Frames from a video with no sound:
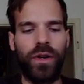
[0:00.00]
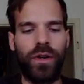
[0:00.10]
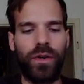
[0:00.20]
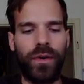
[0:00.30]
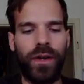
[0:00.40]

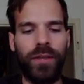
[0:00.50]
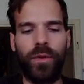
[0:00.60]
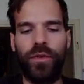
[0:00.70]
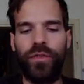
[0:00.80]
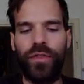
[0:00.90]

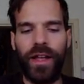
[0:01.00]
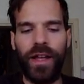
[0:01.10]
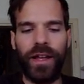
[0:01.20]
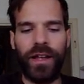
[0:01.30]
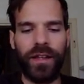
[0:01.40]
rainbow
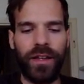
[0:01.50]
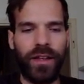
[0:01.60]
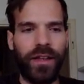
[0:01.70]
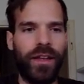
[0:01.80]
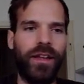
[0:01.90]
flag
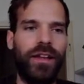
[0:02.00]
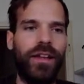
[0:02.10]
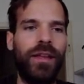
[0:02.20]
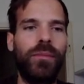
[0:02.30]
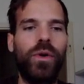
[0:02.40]

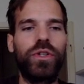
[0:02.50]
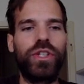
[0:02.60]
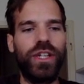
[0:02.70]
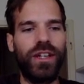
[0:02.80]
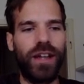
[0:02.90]

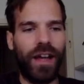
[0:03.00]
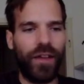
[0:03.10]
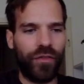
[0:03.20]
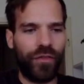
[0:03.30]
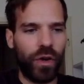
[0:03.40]
emoji.
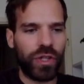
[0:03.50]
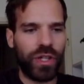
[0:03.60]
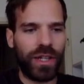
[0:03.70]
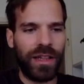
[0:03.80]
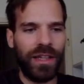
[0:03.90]

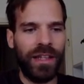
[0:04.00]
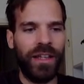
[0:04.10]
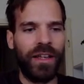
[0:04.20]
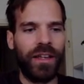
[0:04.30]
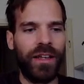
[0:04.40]

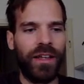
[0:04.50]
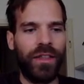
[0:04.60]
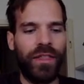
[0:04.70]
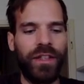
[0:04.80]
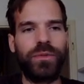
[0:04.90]
Unfortunately,
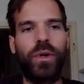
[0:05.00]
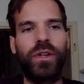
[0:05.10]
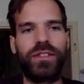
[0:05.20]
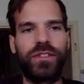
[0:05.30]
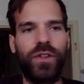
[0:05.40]
this one
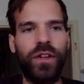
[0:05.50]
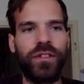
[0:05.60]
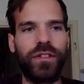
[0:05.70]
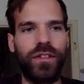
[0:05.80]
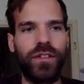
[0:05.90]
is
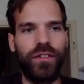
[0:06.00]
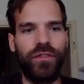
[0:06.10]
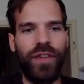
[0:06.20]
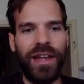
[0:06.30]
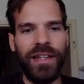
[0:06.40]
not
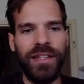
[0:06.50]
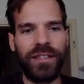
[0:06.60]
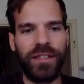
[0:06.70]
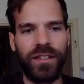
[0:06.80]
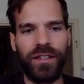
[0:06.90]
valid.
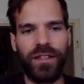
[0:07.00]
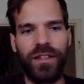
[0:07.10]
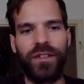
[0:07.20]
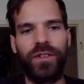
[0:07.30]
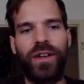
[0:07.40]

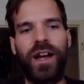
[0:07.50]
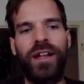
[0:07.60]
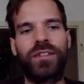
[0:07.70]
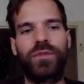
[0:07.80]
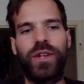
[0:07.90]
You
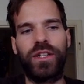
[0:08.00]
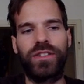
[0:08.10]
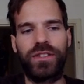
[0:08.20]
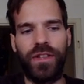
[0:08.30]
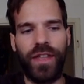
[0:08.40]
can't
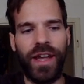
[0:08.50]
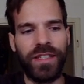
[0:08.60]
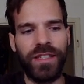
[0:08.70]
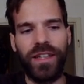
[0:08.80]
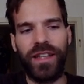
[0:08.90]
register
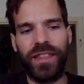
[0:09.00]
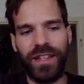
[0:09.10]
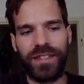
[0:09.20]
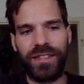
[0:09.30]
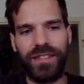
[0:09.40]
that.
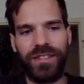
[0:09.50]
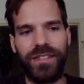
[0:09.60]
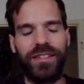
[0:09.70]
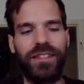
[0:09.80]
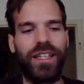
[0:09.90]
That's
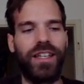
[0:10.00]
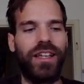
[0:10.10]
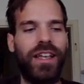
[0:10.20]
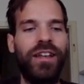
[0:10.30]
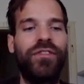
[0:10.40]

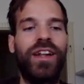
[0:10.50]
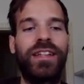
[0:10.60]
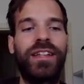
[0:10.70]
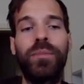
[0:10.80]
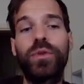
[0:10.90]
invalid
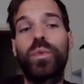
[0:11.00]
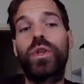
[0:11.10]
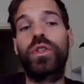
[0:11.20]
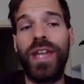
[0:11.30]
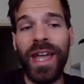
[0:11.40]
input. What
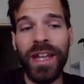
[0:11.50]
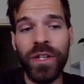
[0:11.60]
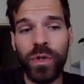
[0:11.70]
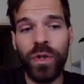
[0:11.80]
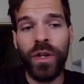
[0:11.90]
you can
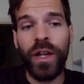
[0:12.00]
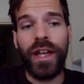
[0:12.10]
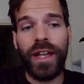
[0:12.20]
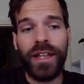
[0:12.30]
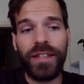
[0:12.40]
do
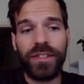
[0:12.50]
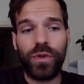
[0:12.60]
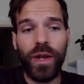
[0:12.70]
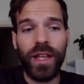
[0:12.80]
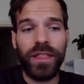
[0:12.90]
is
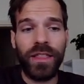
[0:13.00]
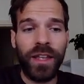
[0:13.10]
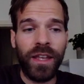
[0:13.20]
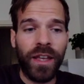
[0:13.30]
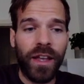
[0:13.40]
create
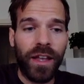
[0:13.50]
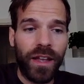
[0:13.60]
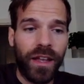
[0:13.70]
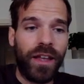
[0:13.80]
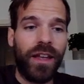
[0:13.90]
the
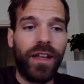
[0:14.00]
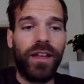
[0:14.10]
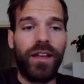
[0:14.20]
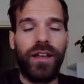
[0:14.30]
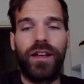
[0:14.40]

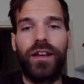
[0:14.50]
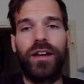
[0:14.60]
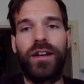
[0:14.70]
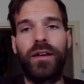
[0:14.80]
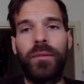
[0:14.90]

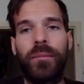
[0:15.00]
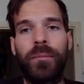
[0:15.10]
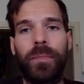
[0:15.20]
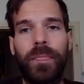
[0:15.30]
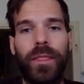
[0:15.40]
um,